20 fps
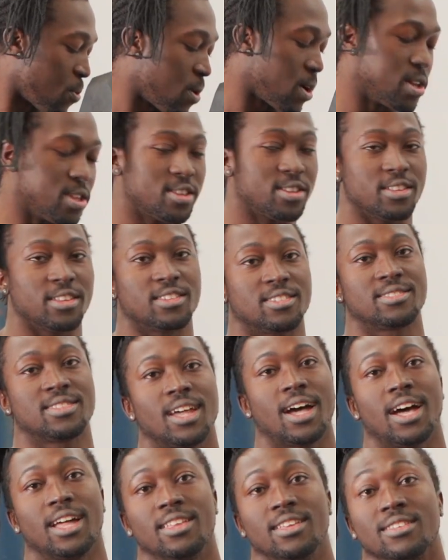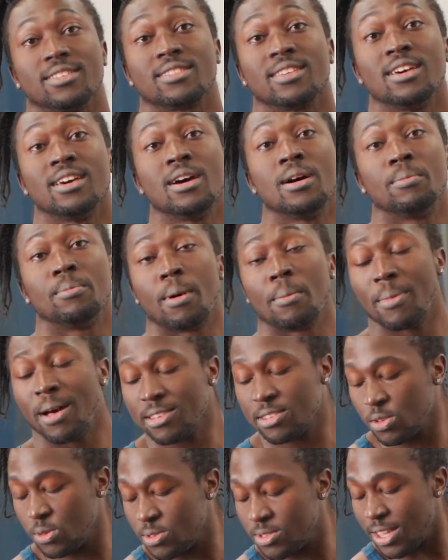range in the start is my
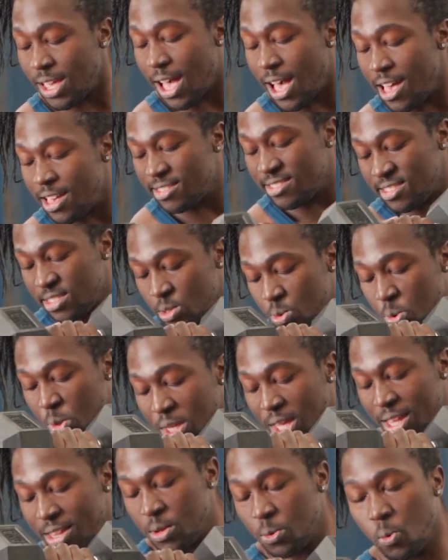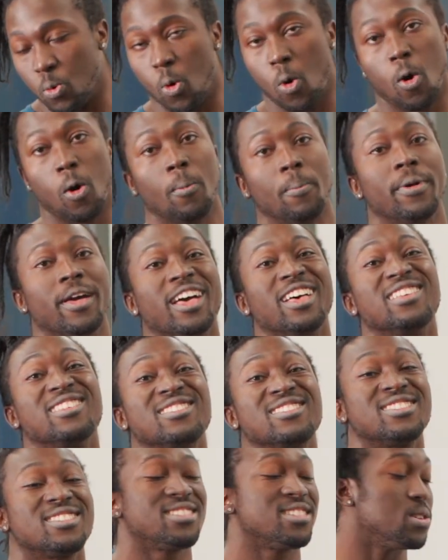muscles are still getting warm and
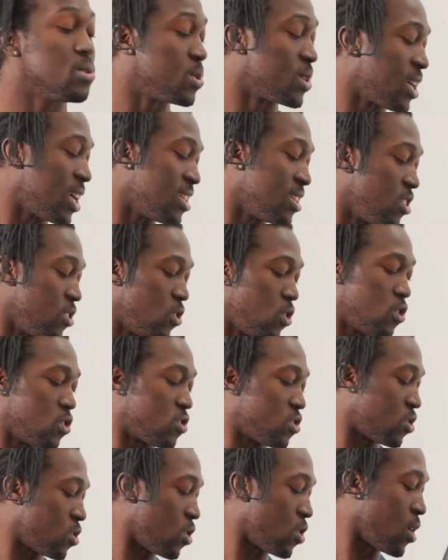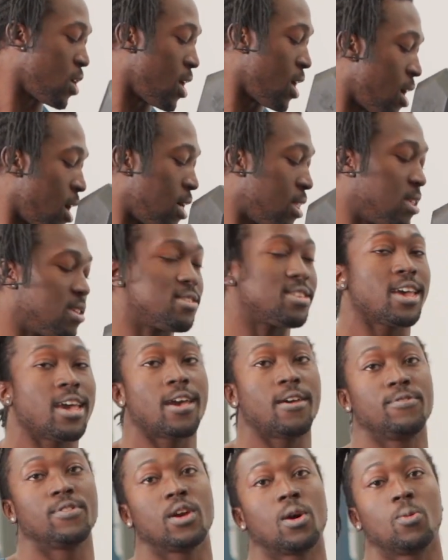still getting used to this
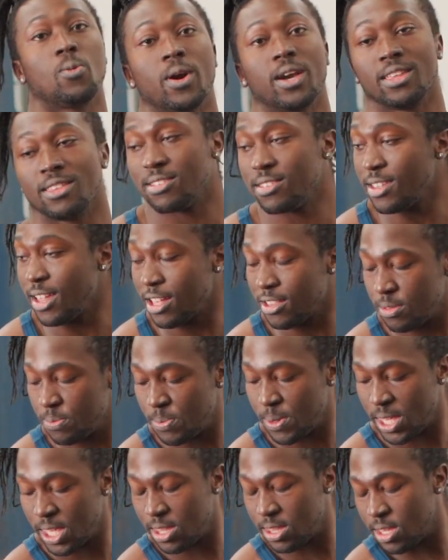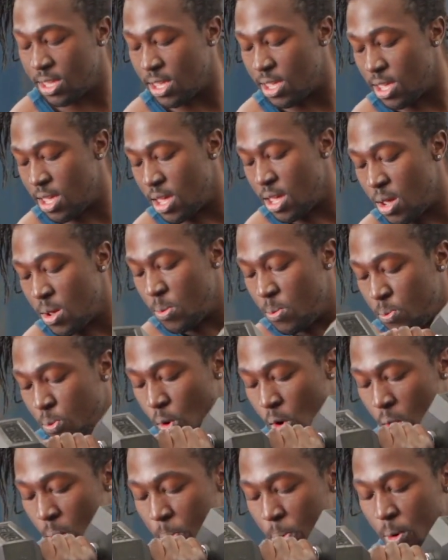heavier weight that's being
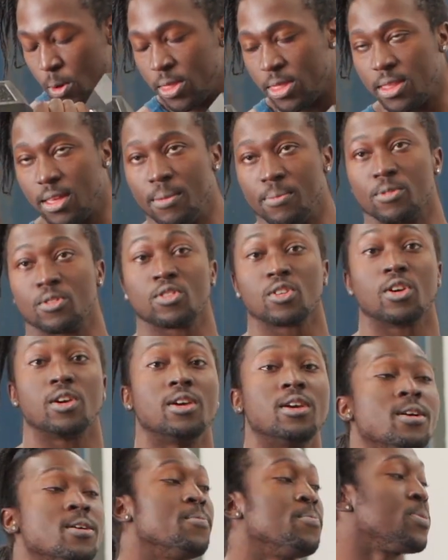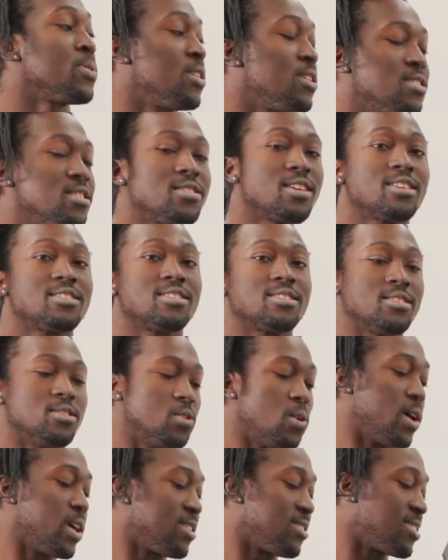brought upon them. So this is
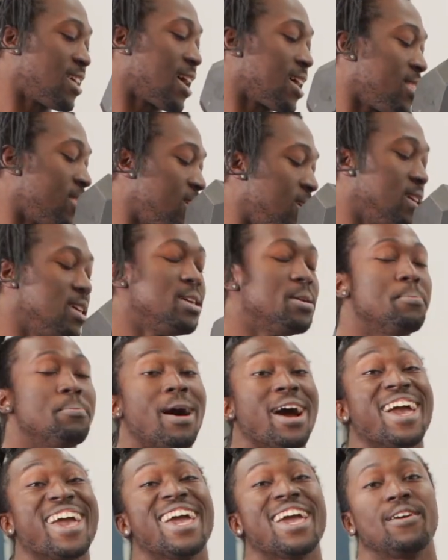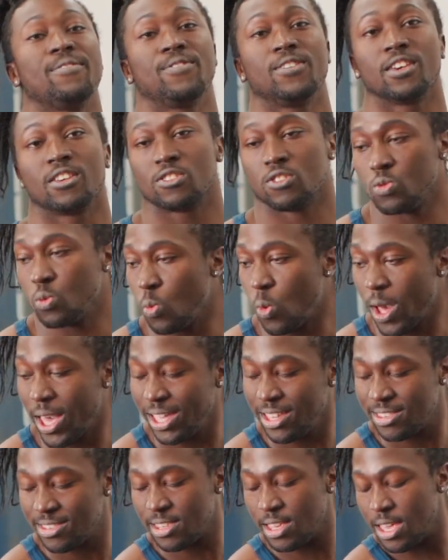not exactly my heaviest
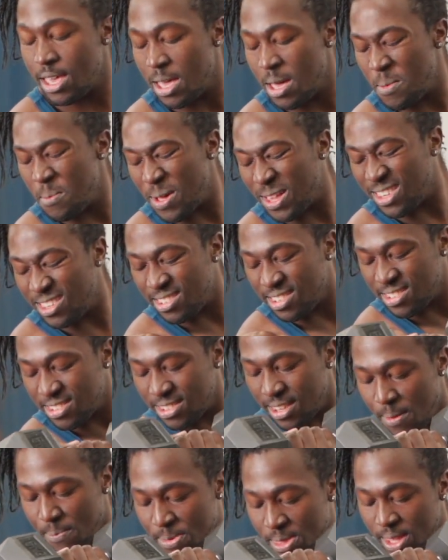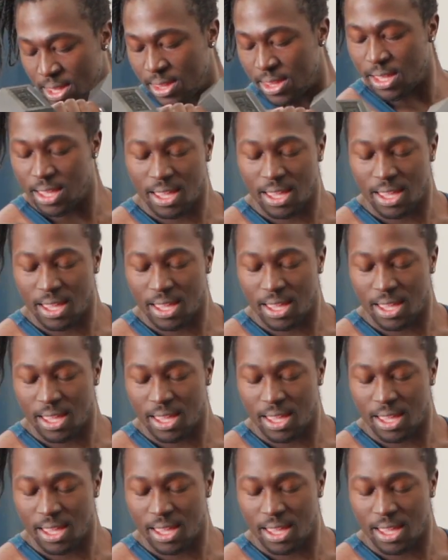weight, but this is something